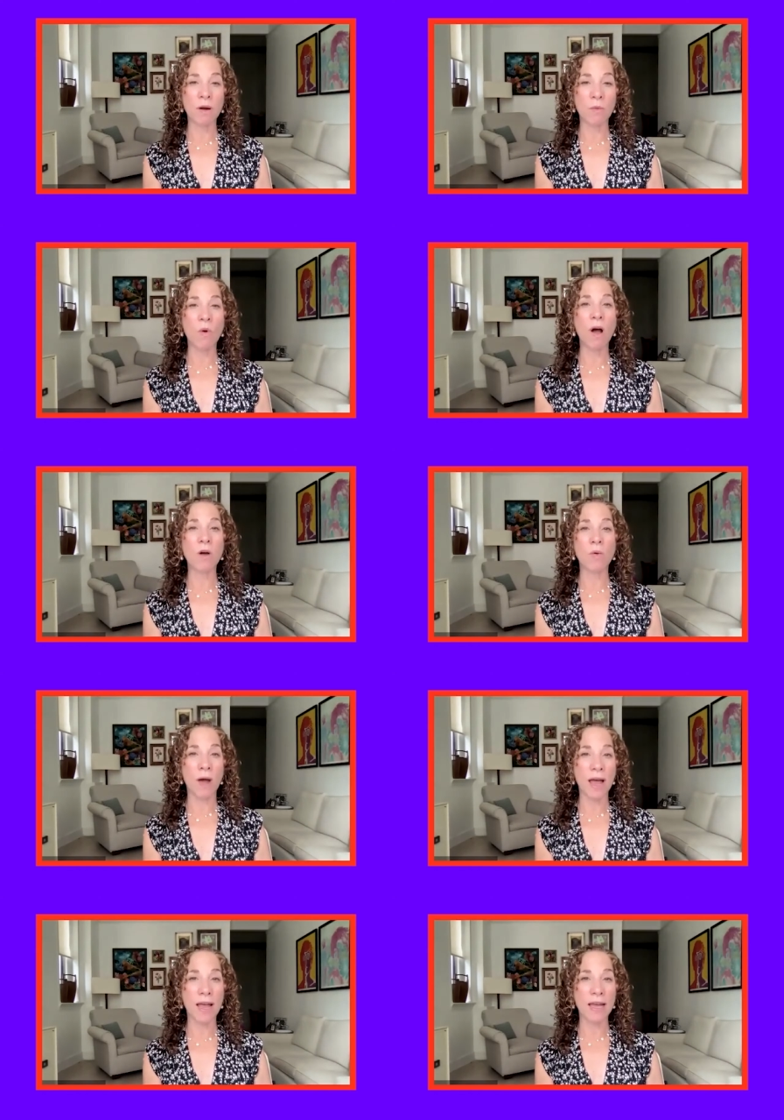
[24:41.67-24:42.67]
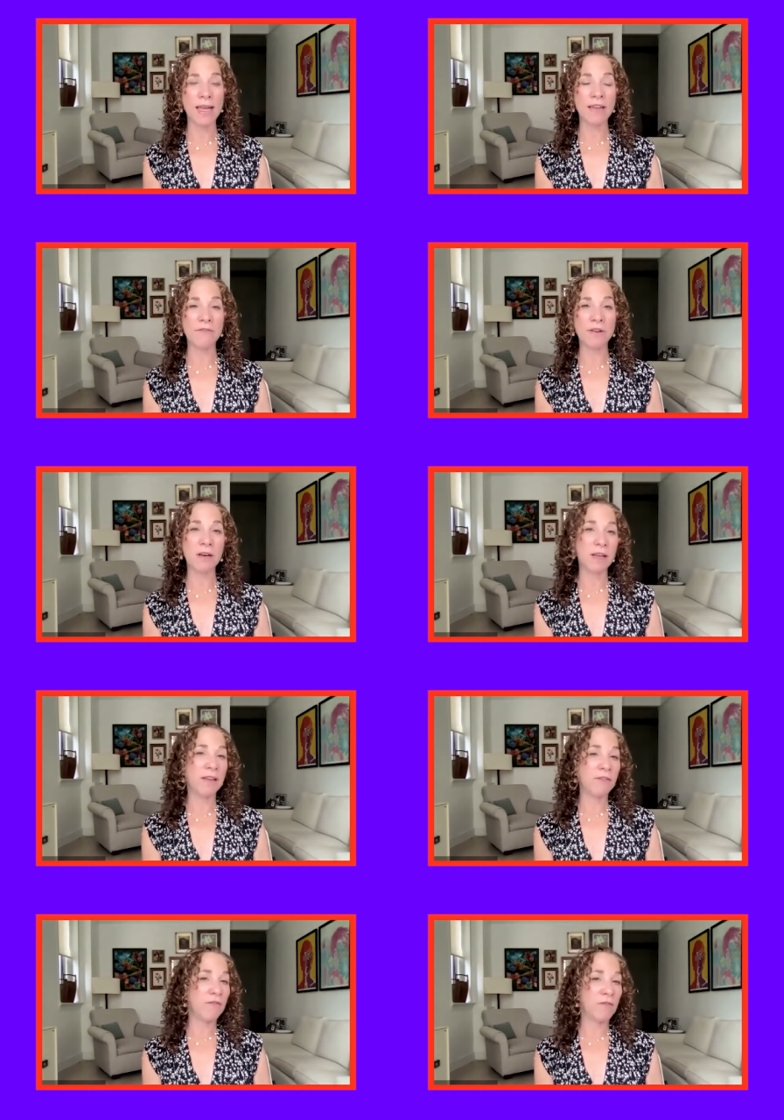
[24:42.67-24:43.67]
walk away even
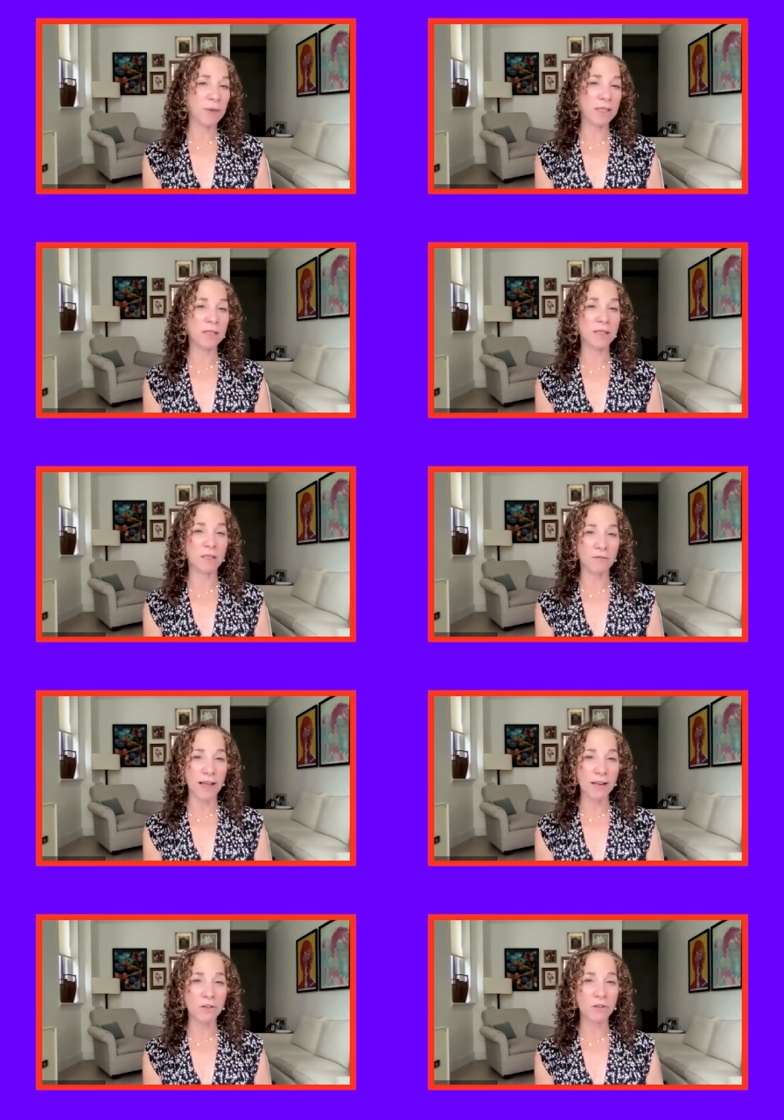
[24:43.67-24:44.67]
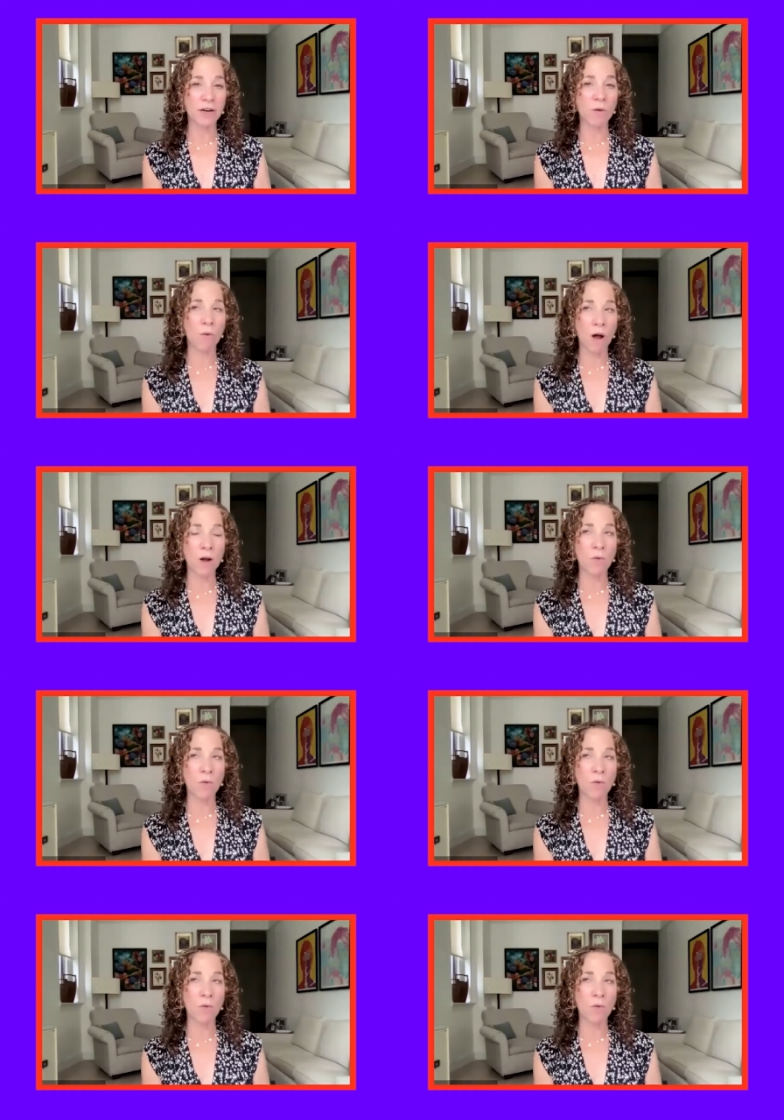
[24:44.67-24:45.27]
even if a business is floundering walk